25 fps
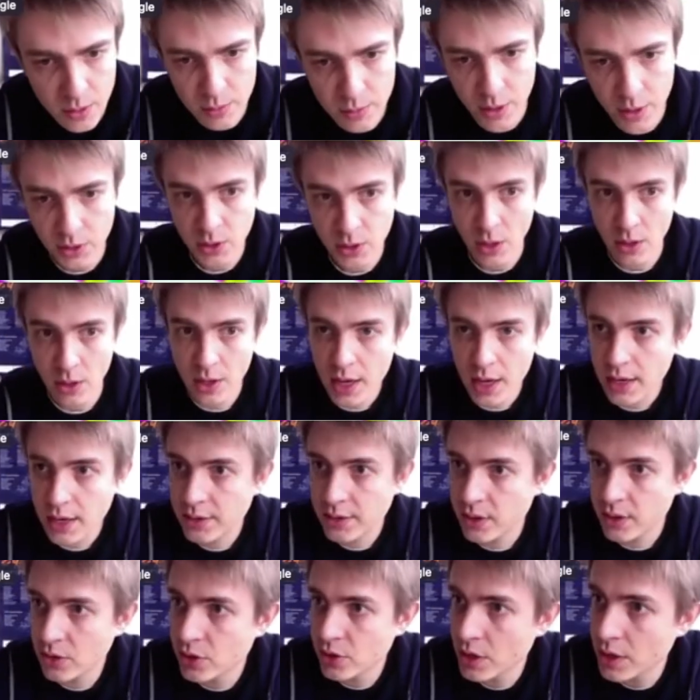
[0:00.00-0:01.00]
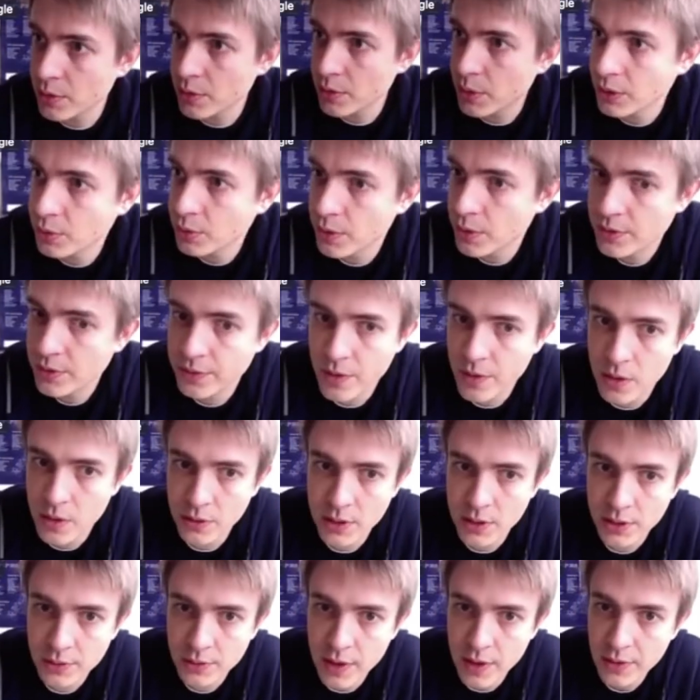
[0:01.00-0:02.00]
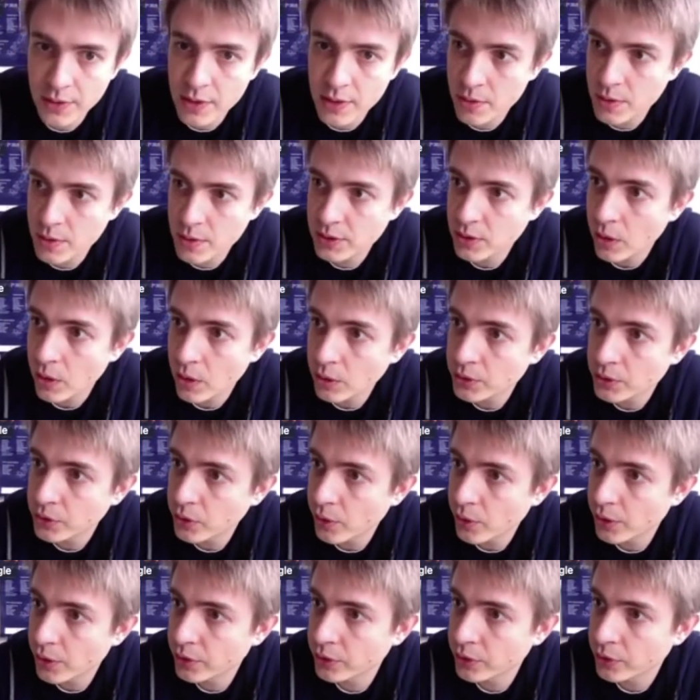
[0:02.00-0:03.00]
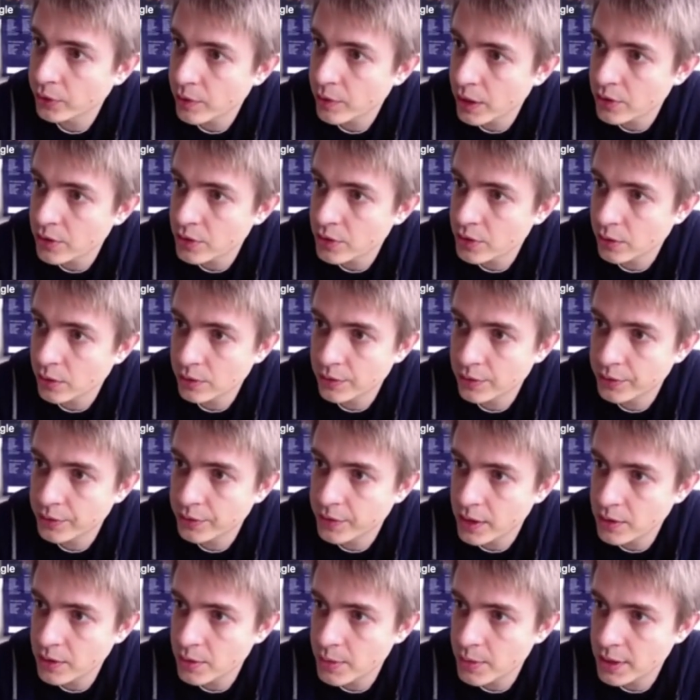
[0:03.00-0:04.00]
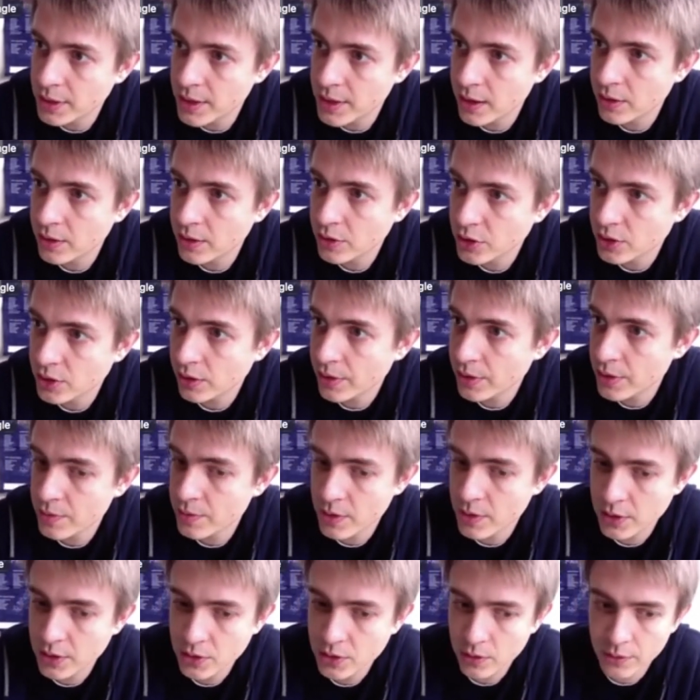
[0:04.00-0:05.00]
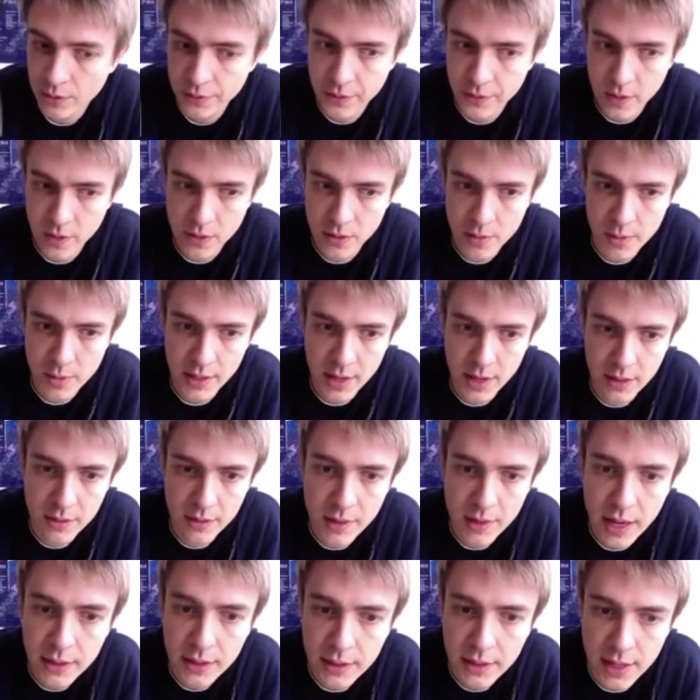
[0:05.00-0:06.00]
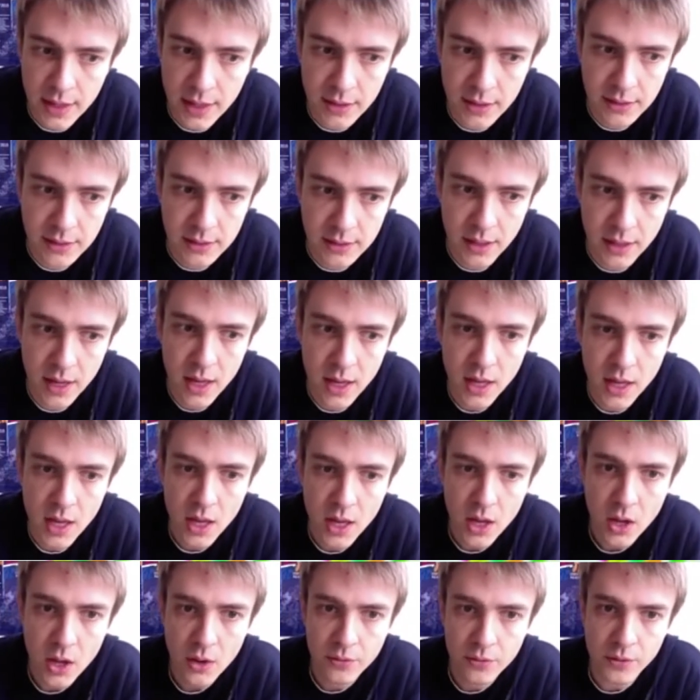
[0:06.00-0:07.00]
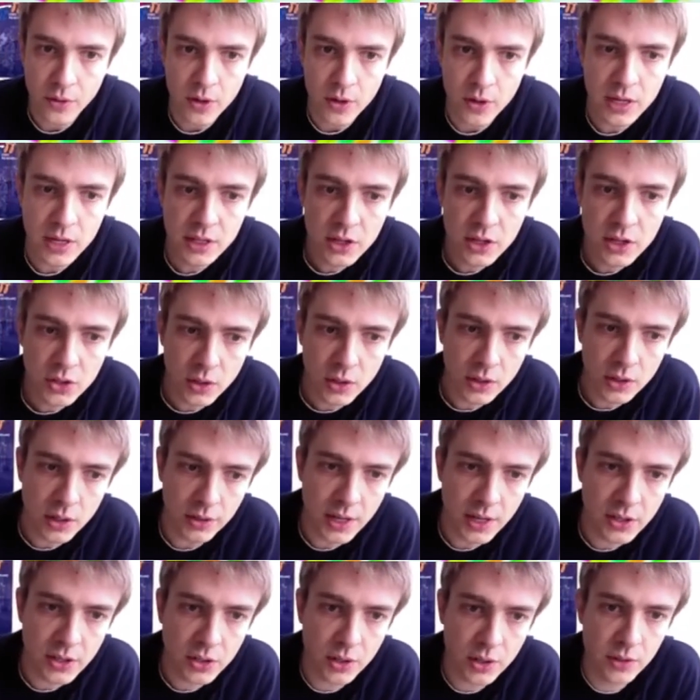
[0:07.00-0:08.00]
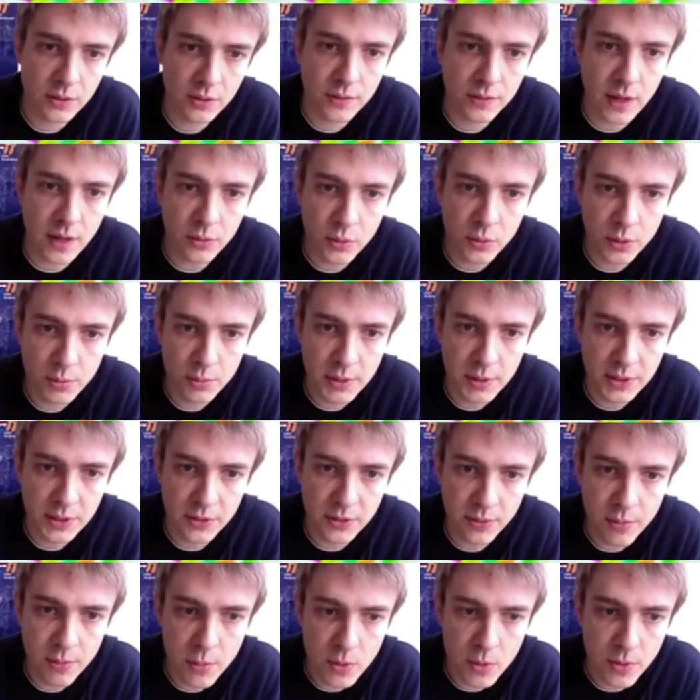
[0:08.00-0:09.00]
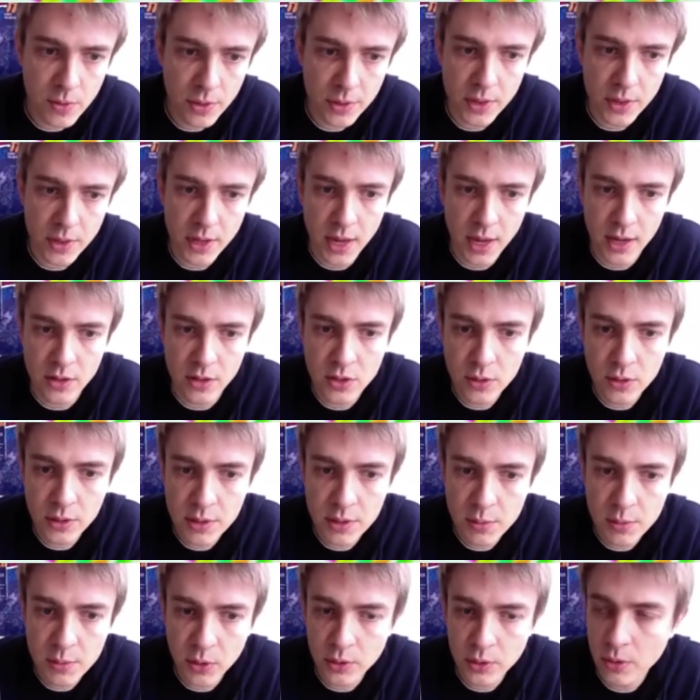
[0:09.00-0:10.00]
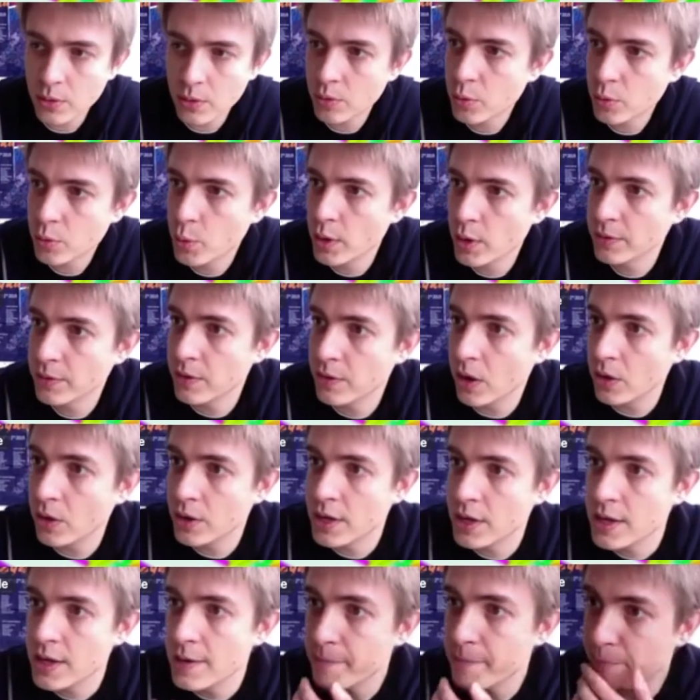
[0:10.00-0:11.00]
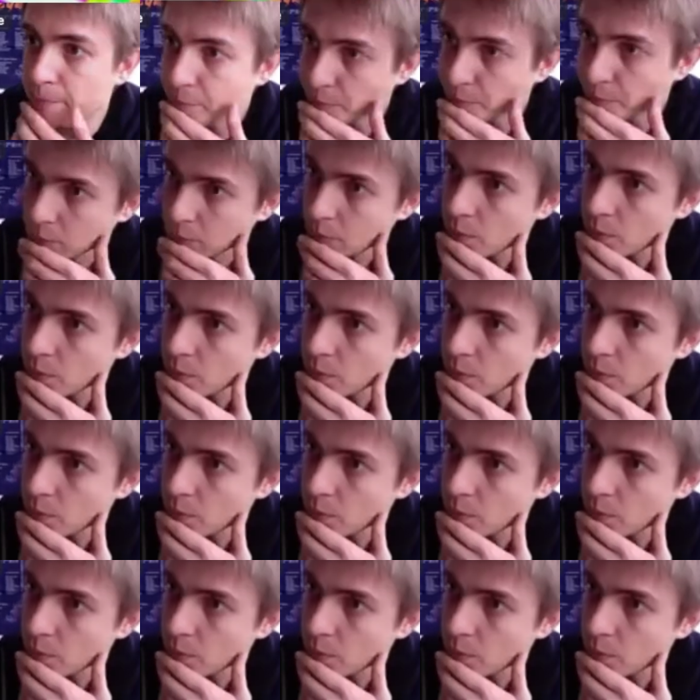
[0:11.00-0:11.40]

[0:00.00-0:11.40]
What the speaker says: But essentially what we found is that there is also a threshold phenomena, a short threshold phenomena in that case, for initial conditions that would be smooth and unimodal with only